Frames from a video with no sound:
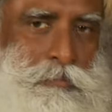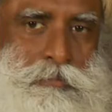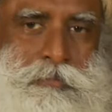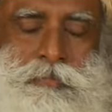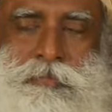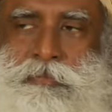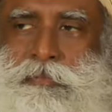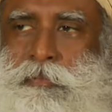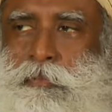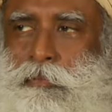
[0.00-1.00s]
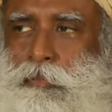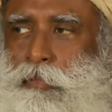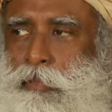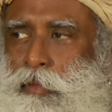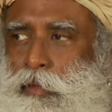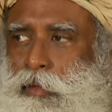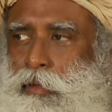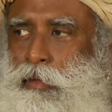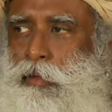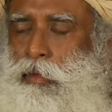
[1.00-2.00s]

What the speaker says: Nothing is said.